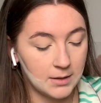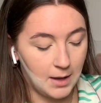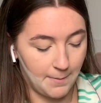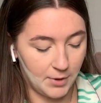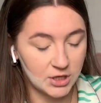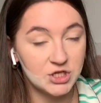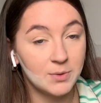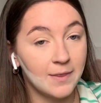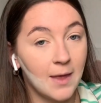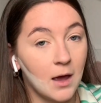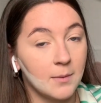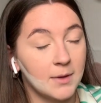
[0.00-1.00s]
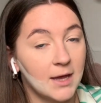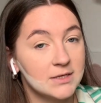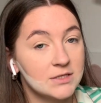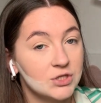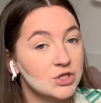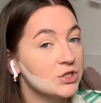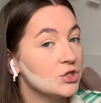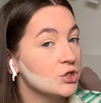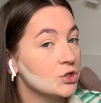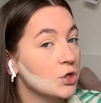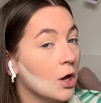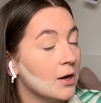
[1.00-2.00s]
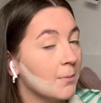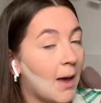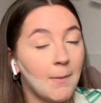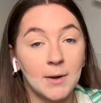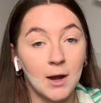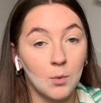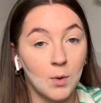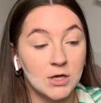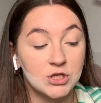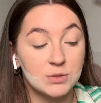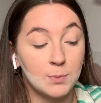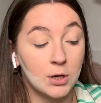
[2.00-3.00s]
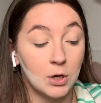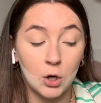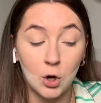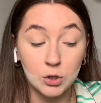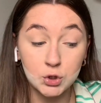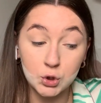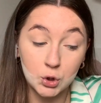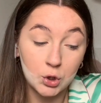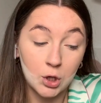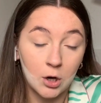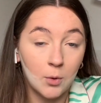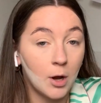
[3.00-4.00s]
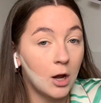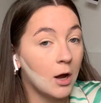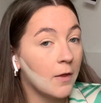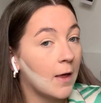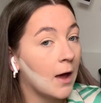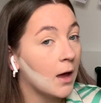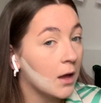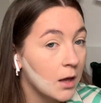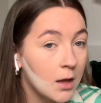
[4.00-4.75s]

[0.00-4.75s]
Yeah, by doing that, I'm guessing she's just kind of mapping out where she's putting her contour. I quite like that.